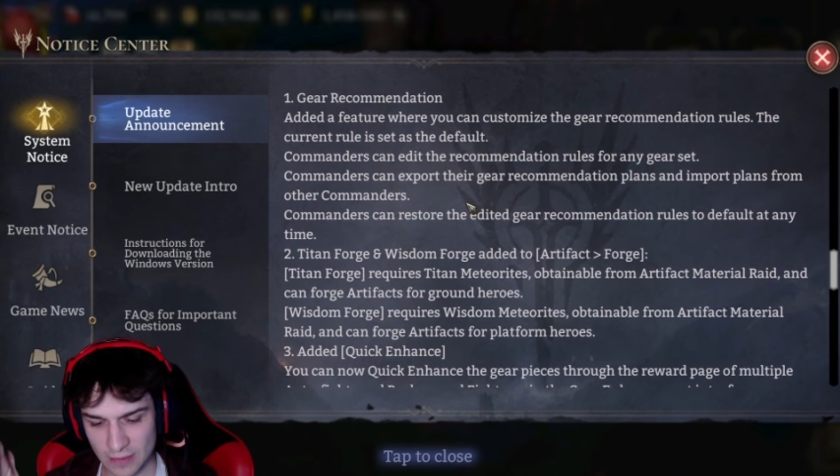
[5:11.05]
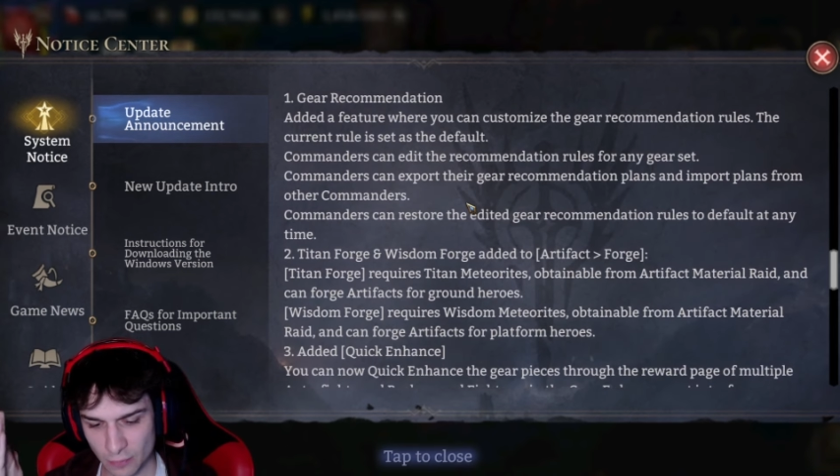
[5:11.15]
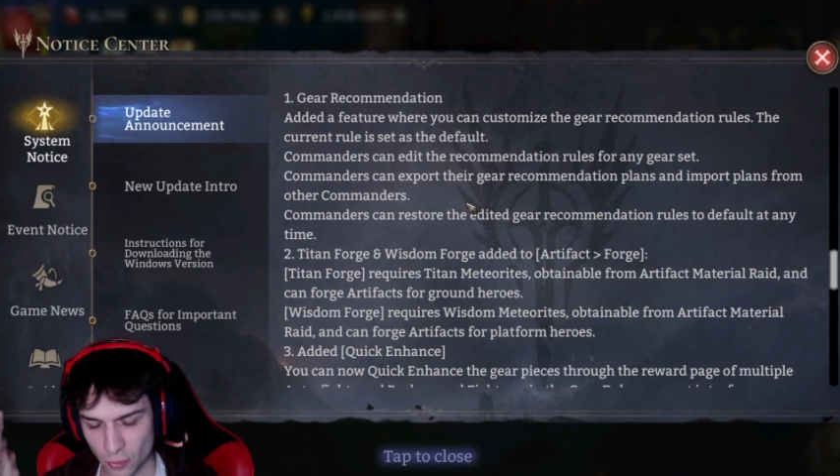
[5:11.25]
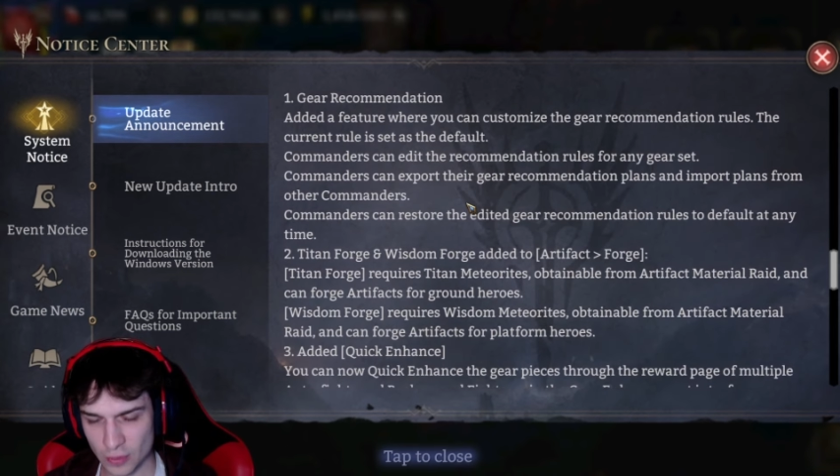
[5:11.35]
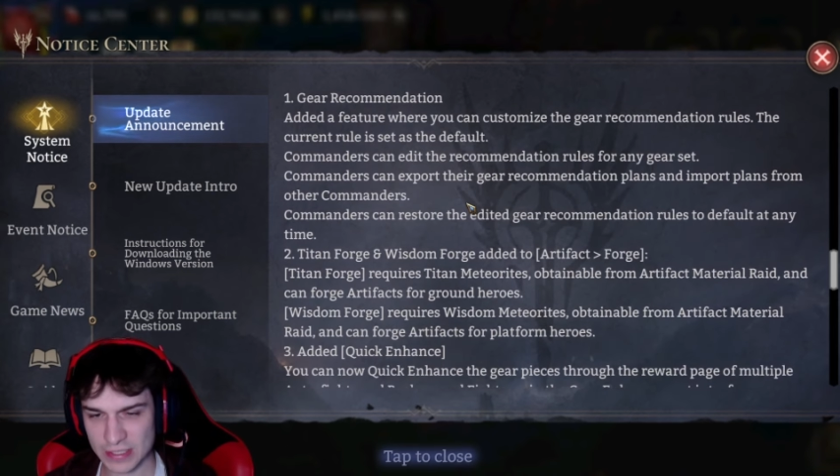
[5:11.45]

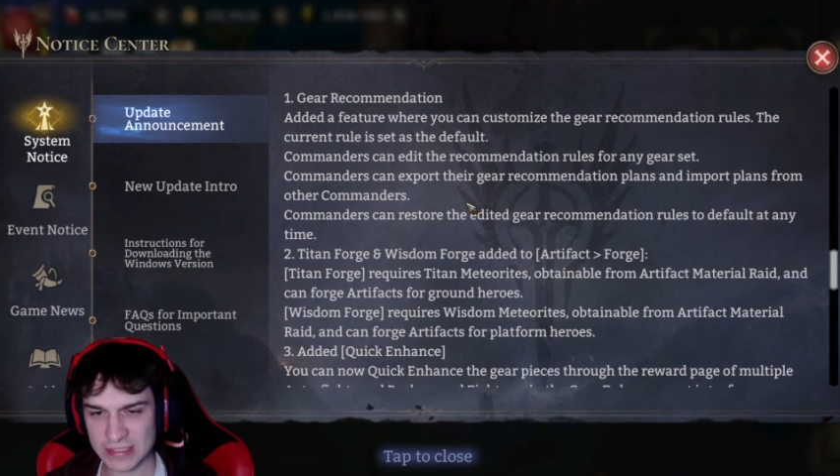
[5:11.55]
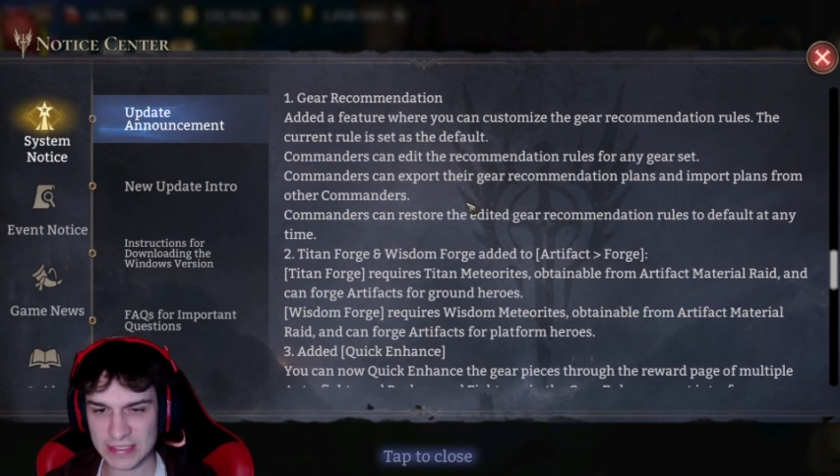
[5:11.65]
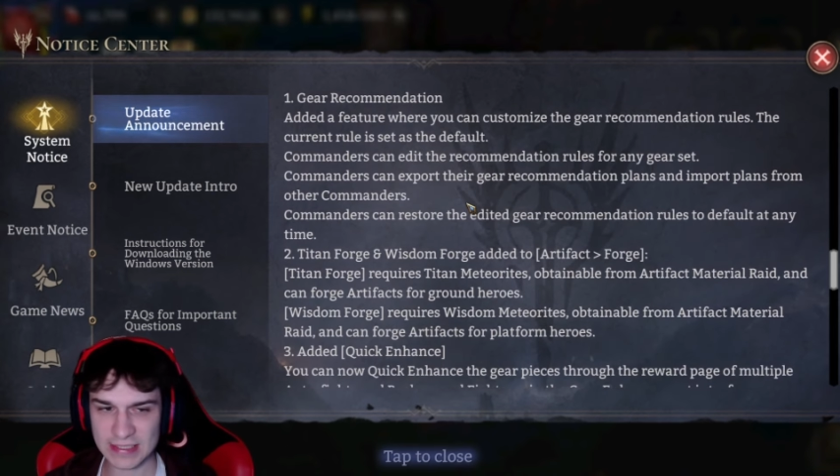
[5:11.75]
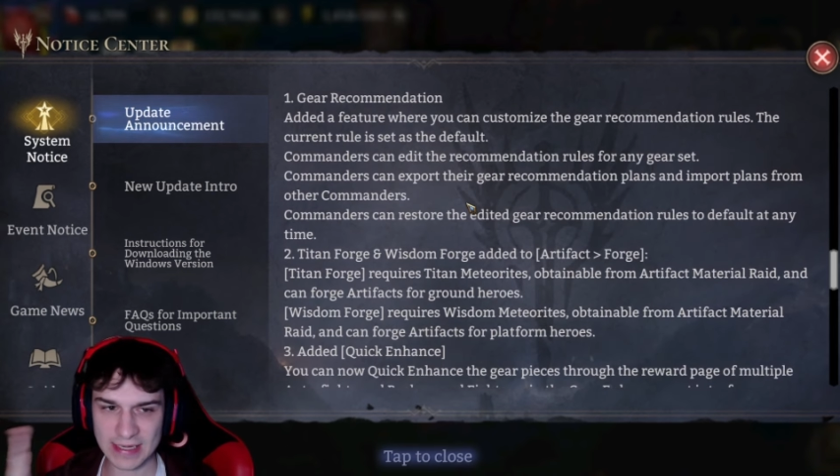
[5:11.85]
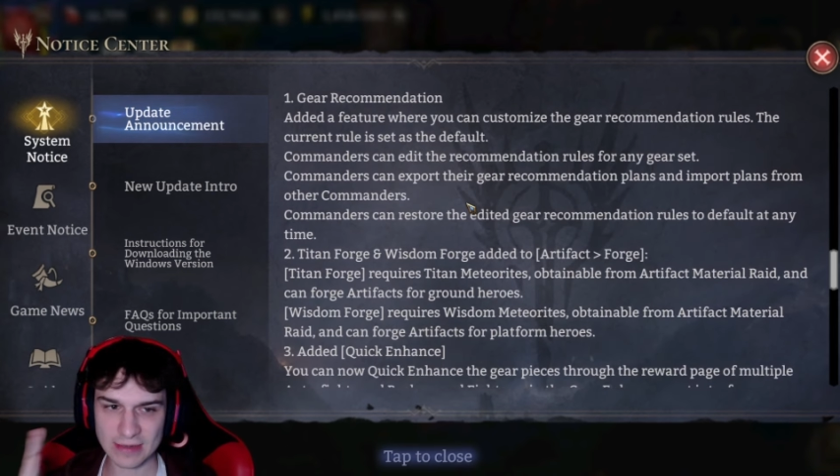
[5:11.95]
more
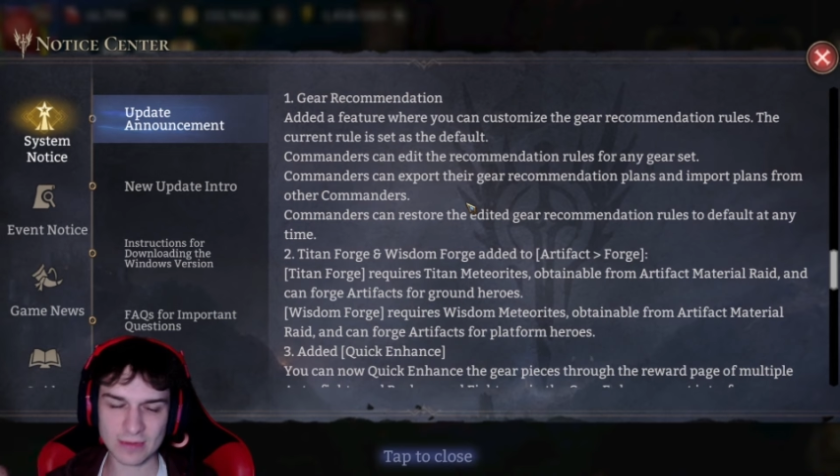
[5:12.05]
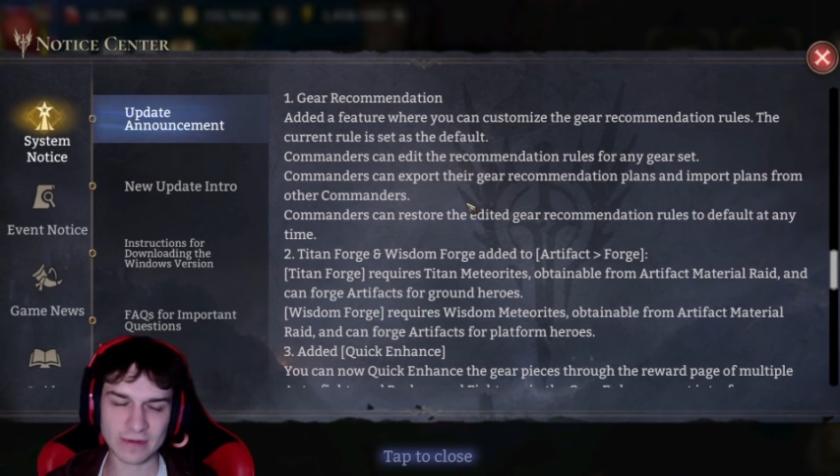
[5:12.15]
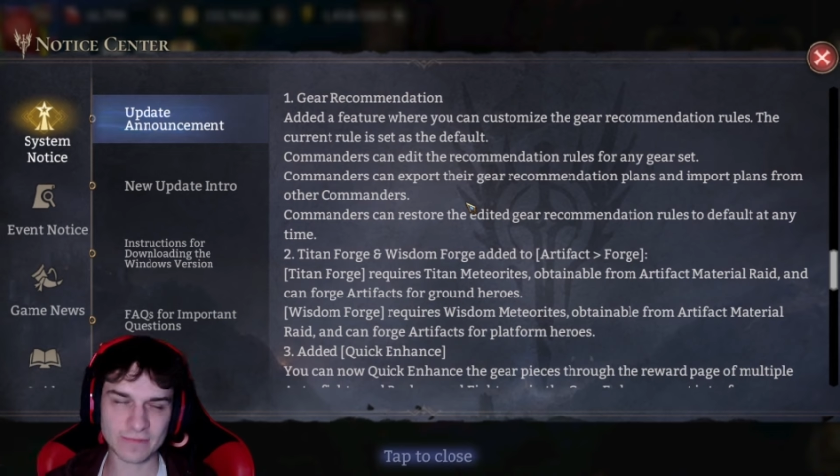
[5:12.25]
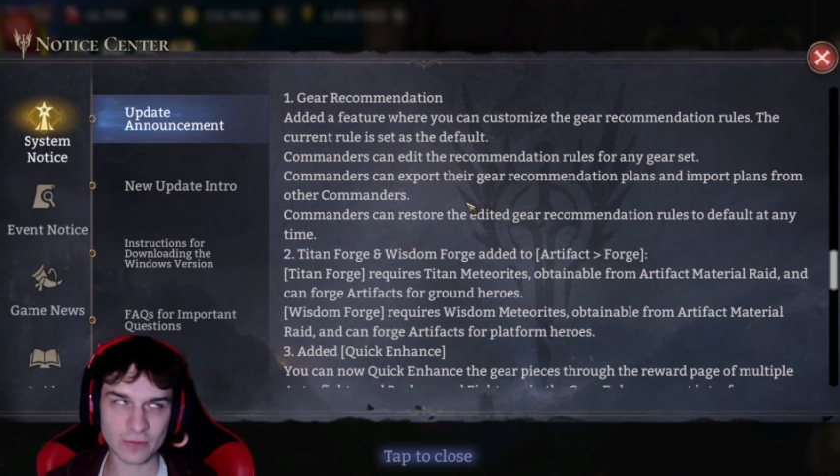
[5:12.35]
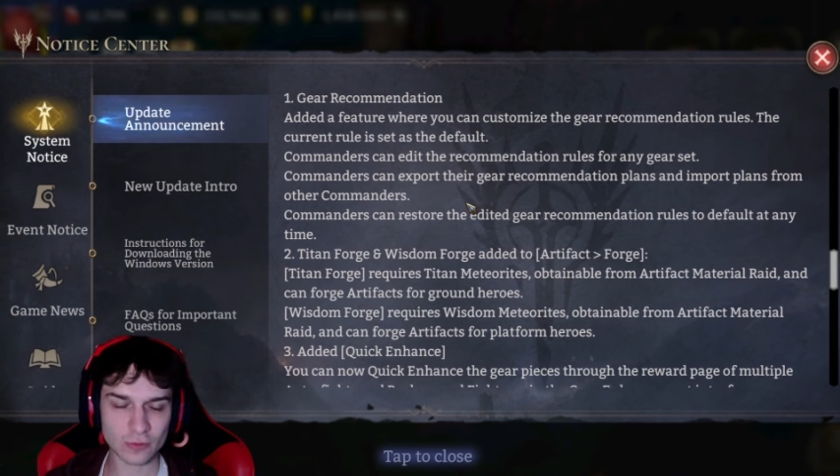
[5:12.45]
easy than
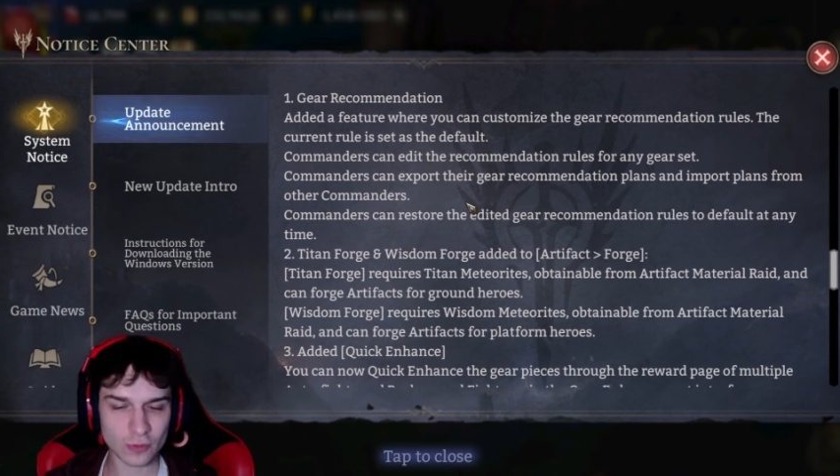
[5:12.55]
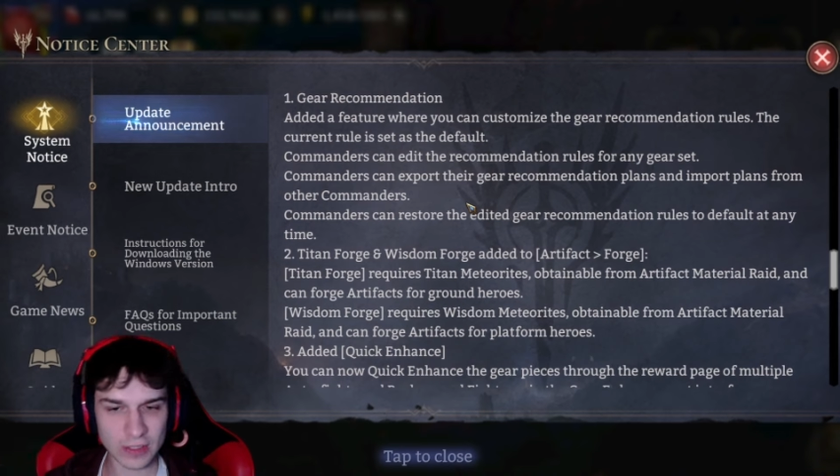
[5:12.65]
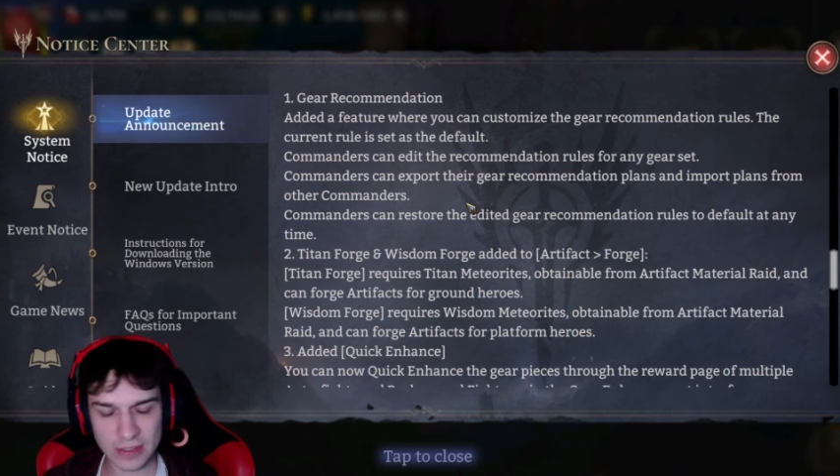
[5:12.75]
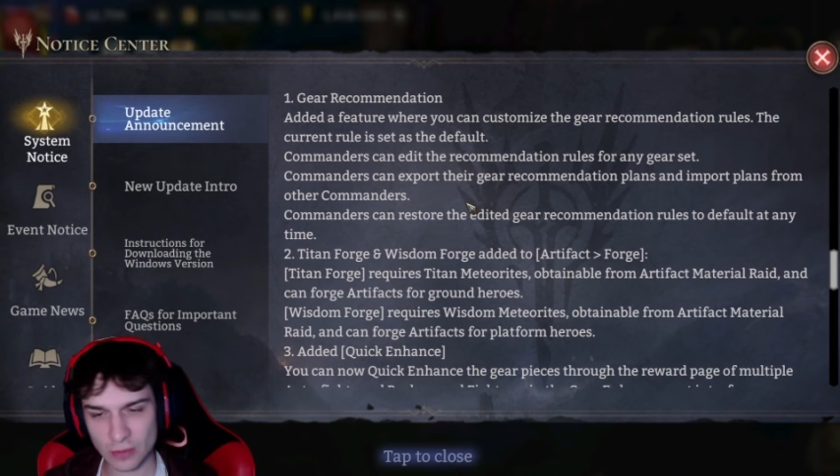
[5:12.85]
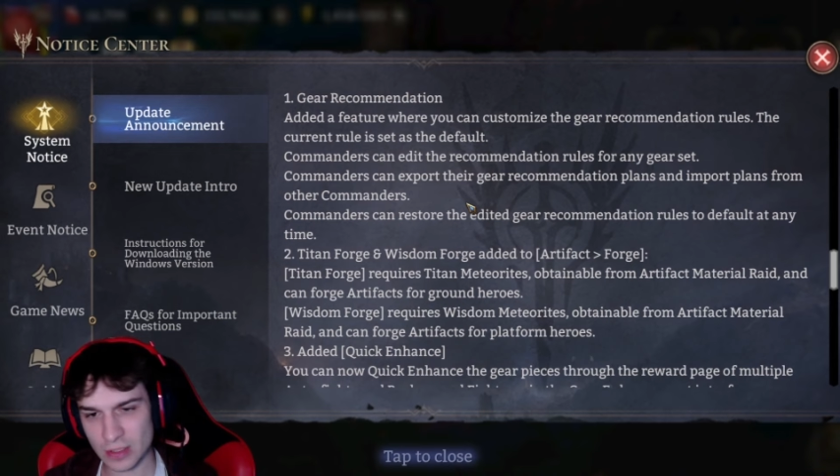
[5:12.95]
if you are doing